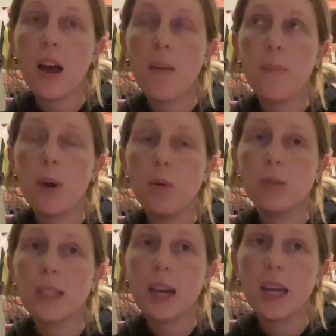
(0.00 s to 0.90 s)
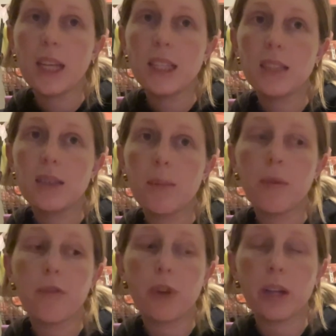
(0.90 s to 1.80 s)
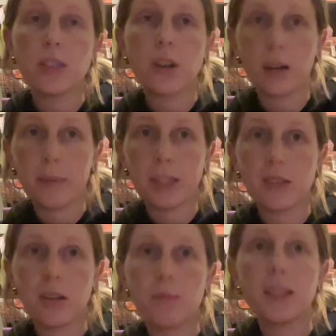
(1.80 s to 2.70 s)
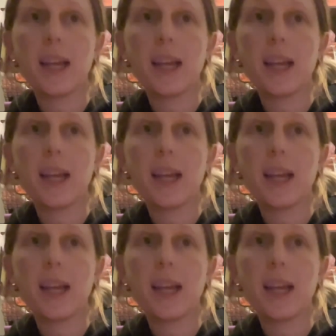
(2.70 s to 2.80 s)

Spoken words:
most nights before I started my serums.